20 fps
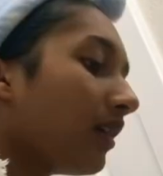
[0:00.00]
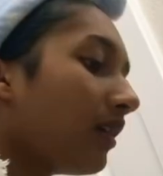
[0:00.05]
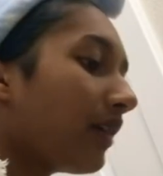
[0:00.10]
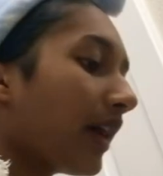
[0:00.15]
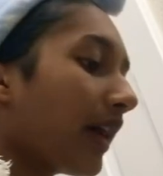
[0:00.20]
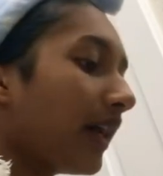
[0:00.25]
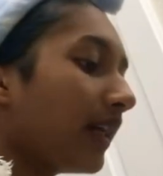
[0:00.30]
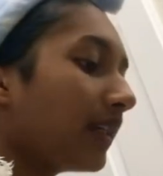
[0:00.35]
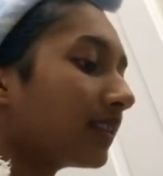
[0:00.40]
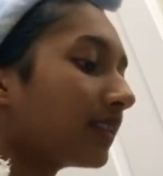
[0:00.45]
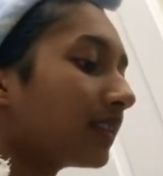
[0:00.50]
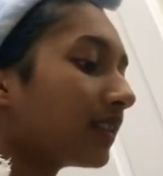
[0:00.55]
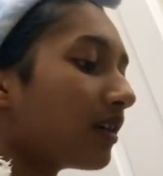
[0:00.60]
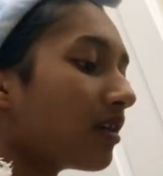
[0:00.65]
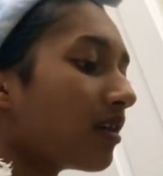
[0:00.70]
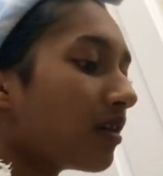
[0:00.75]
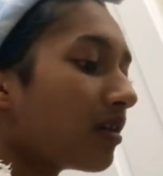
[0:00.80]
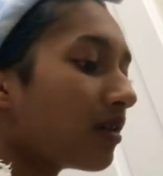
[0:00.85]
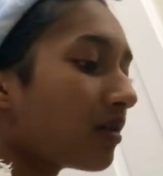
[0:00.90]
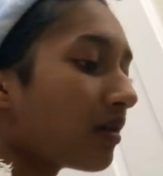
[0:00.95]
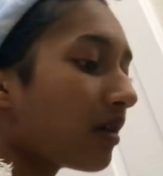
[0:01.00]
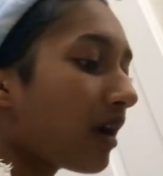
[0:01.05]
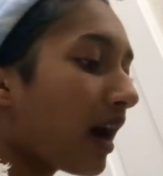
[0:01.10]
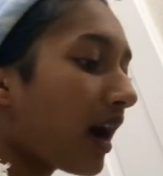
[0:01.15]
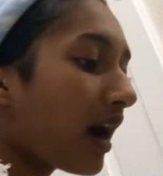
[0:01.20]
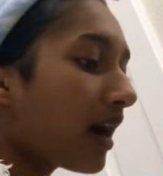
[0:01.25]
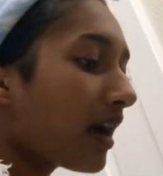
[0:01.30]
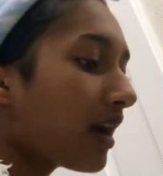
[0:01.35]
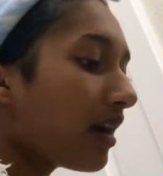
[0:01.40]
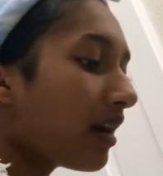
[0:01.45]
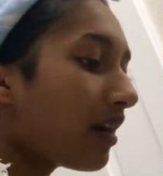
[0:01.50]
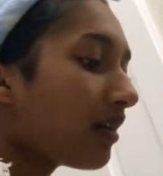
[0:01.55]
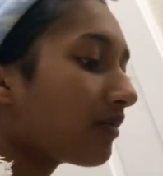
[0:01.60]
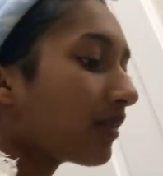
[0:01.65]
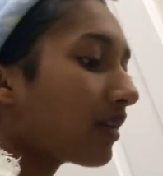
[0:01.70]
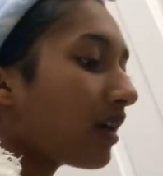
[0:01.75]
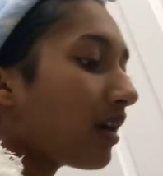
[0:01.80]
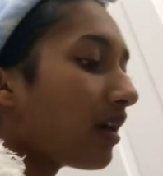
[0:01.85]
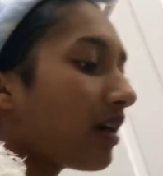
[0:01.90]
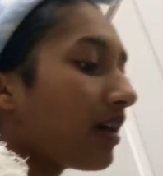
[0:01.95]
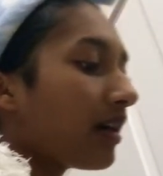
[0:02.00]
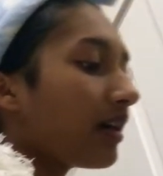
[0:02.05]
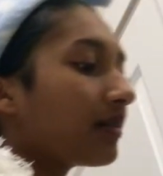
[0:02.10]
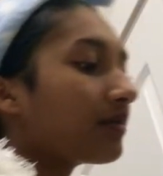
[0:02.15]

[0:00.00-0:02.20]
Okay, so I have got